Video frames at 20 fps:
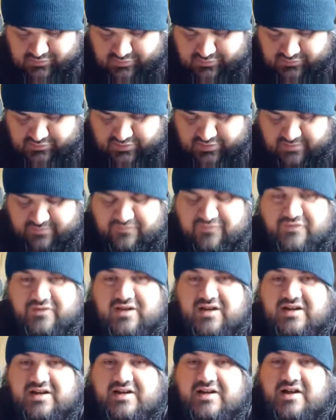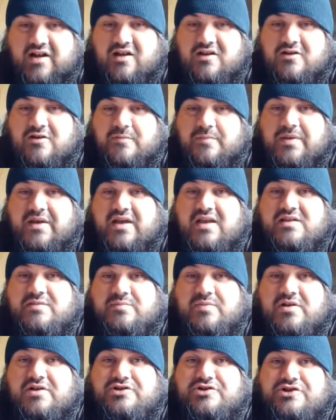I'll sell them for like $1 a piece
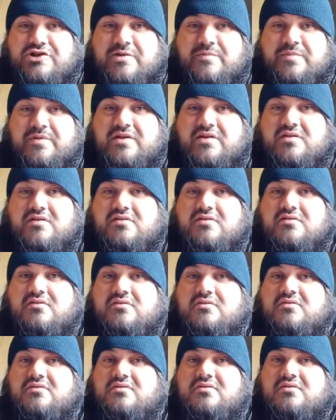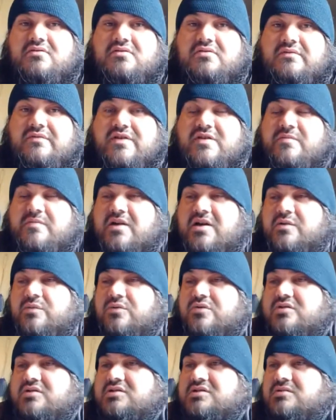plus shipping. If anybody
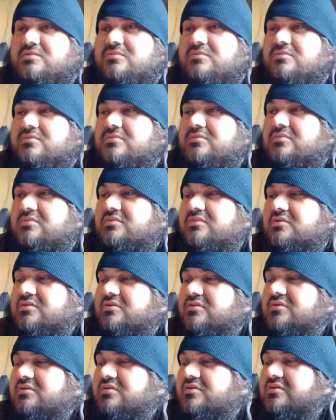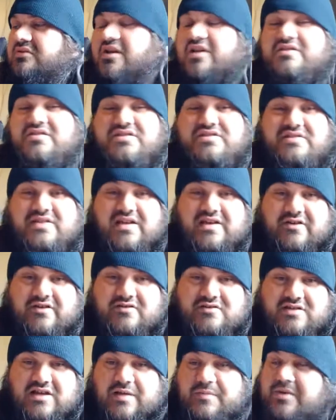wants. Not the
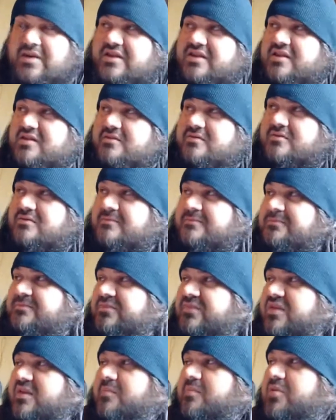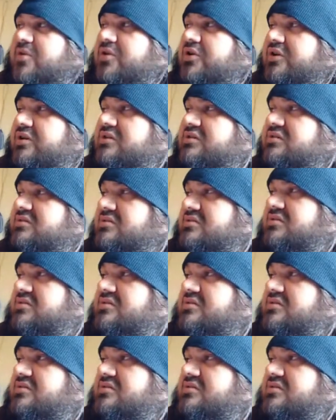stickers. I mean the books.